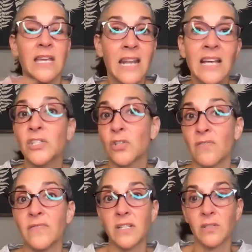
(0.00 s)
It has
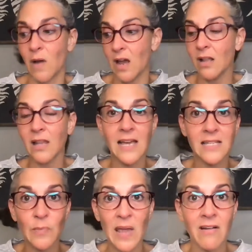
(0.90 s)
served us well
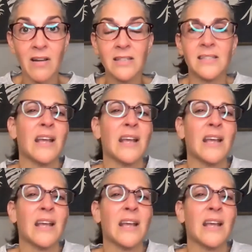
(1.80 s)
as parents.